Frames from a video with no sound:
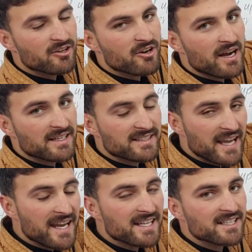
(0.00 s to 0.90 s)

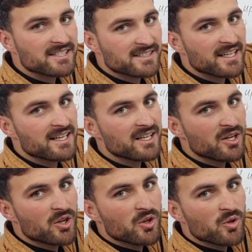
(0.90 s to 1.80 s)
containing the cell
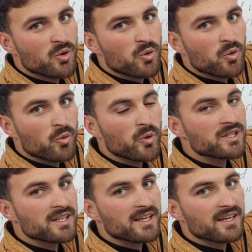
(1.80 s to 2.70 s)
which